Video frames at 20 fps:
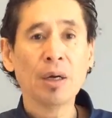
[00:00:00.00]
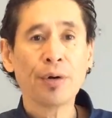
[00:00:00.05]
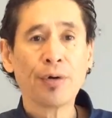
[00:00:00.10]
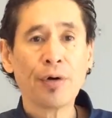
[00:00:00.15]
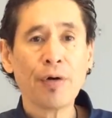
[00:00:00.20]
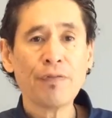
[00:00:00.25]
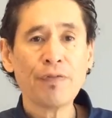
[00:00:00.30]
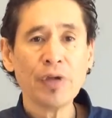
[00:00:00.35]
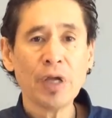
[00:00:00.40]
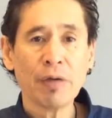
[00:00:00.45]

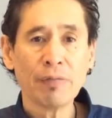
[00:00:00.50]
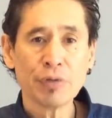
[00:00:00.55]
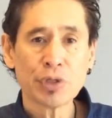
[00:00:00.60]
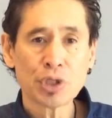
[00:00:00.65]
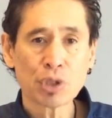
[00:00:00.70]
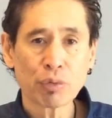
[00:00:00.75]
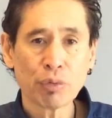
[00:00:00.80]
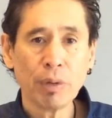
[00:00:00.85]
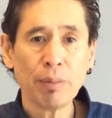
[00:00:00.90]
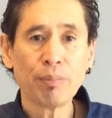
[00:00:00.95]
Or if you have a
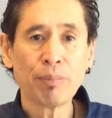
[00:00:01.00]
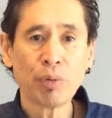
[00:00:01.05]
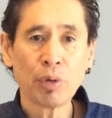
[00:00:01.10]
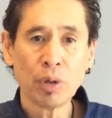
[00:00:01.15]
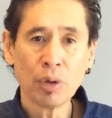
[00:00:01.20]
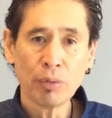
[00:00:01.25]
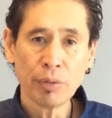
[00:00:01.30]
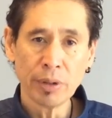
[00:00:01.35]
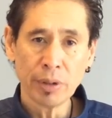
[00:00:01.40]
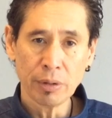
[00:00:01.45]
Script
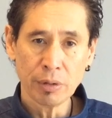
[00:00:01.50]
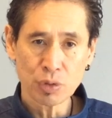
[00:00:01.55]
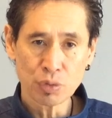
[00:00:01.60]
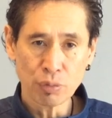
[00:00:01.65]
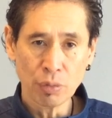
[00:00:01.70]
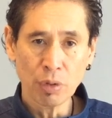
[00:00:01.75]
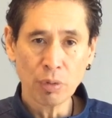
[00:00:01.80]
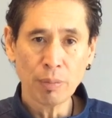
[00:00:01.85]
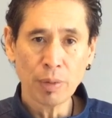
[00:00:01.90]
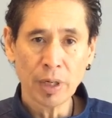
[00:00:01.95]
Pro, one of those
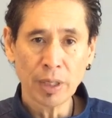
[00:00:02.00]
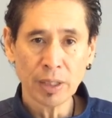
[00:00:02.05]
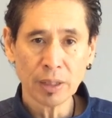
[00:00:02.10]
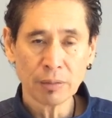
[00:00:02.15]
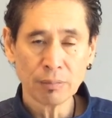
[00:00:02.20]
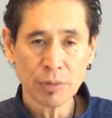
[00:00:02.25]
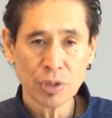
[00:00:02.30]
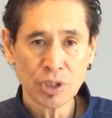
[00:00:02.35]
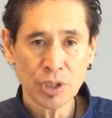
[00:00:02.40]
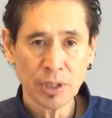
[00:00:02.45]

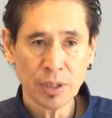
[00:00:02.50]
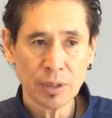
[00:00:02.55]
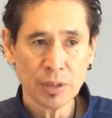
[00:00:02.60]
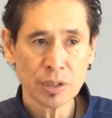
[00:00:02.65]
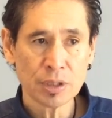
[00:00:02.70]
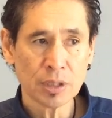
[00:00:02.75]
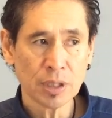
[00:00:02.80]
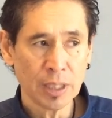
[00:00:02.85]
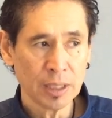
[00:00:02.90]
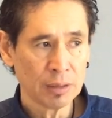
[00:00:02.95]
robotic
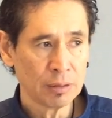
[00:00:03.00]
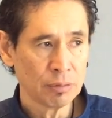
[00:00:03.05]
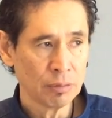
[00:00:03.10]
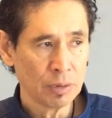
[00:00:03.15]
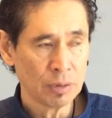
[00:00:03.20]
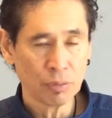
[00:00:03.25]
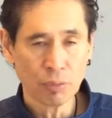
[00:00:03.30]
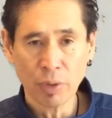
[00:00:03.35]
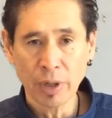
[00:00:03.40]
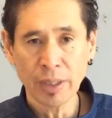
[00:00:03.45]
machines like
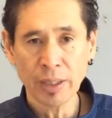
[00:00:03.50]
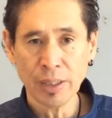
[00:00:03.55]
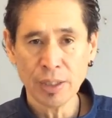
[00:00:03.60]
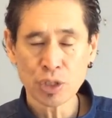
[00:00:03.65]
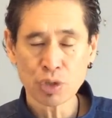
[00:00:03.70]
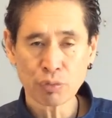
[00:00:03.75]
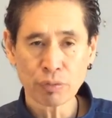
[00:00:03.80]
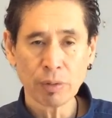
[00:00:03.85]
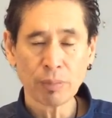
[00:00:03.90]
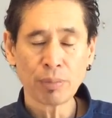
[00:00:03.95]
Rite
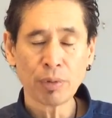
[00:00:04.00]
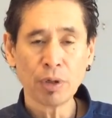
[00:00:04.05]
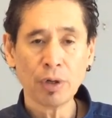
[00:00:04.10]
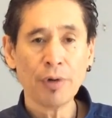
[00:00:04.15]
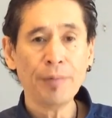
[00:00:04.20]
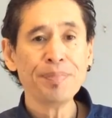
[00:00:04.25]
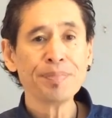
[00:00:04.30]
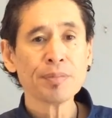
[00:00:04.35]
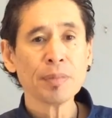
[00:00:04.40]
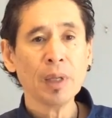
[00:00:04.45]
Aid Script
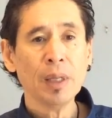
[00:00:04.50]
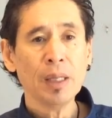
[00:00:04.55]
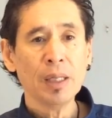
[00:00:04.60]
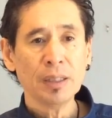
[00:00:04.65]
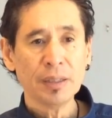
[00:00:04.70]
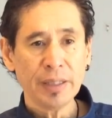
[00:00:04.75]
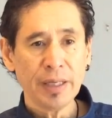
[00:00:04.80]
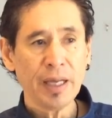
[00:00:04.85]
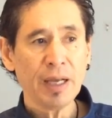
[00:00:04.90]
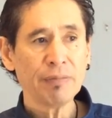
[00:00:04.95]
Pro,
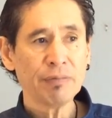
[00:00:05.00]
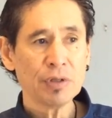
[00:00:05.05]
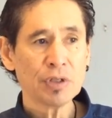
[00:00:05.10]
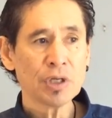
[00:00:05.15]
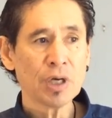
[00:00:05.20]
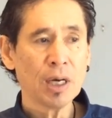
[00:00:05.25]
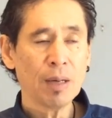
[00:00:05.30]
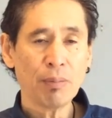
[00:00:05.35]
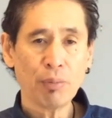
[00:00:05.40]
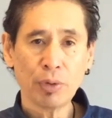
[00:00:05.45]
they have the
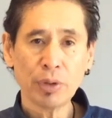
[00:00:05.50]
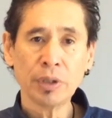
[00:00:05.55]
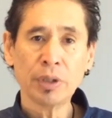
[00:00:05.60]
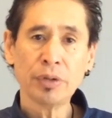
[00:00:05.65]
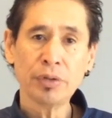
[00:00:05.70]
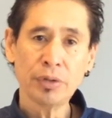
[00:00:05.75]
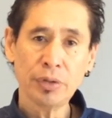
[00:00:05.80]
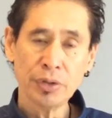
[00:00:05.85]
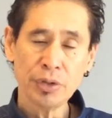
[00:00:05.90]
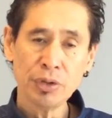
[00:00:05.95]
top
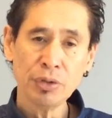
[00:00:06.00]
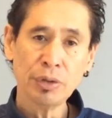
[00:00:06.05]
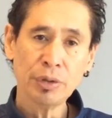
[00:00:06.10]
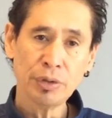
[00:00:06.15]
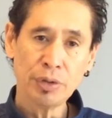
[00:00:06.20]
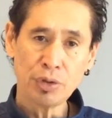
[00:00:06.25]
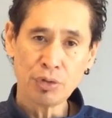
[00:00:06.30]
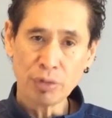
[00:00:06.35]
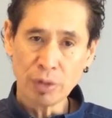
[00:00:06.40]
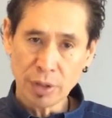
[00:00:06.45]
100 or
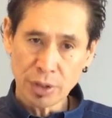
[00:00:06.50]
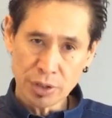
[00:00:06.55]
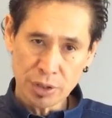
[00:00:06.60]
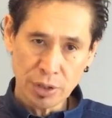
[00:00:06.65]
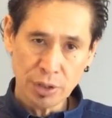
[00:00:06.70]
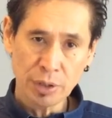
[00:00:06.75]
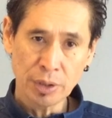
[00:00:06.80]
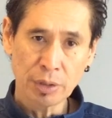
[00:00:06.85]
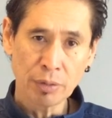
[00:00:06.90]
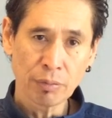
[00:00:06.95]
200 drugs
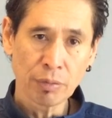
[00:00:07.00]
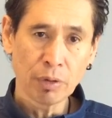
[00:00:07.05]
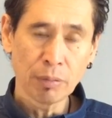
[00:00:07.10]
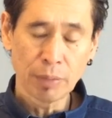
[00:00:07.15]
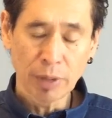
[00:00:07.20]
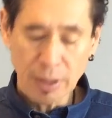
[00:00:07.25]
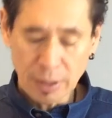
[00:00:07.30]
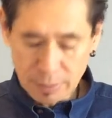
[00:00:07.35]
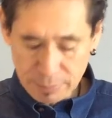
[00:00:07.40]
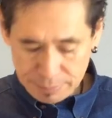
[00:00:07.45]
in their
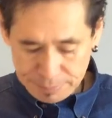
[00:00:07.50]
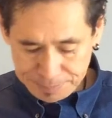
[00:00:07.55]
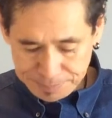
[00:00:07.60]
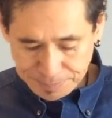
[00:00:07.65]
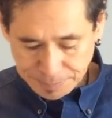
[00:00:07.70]
robot.